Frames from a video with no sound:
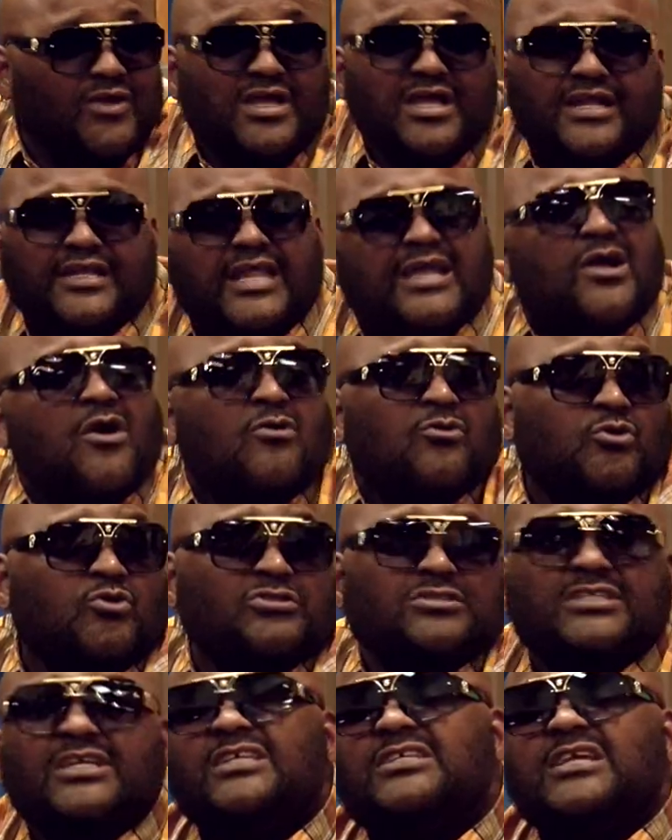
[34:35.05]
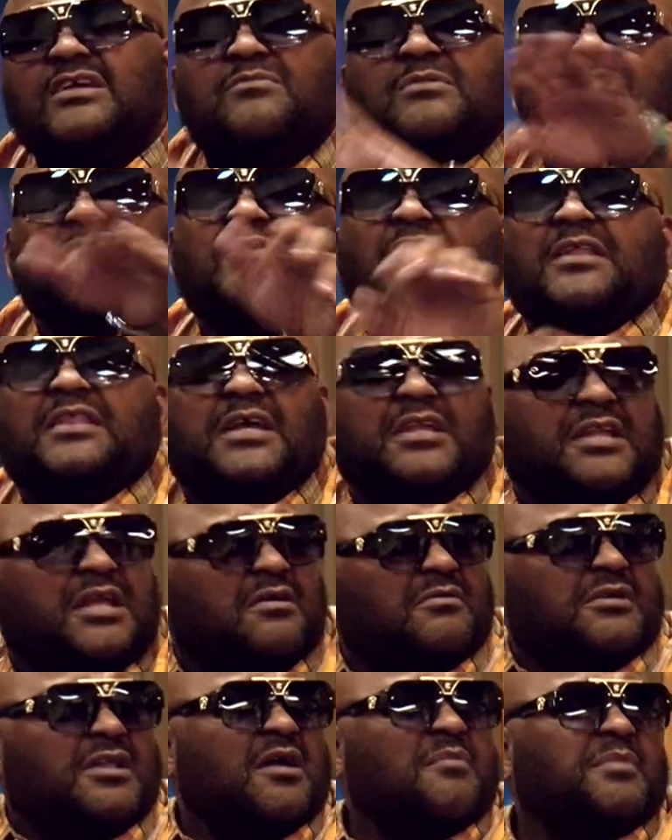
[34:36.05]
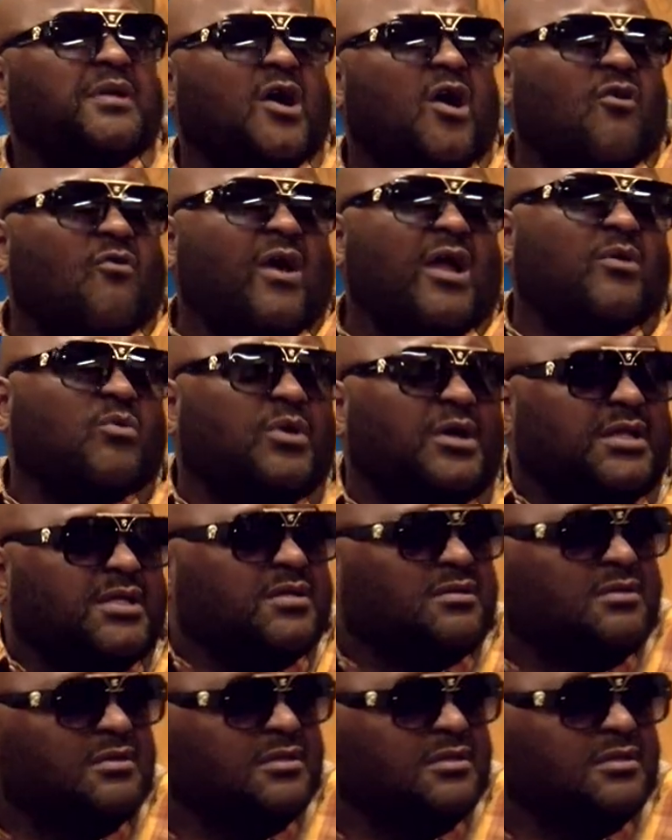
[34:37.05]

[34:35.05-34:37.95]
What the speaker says: They're going to lose. Just give them that right there. They'll be all right with it.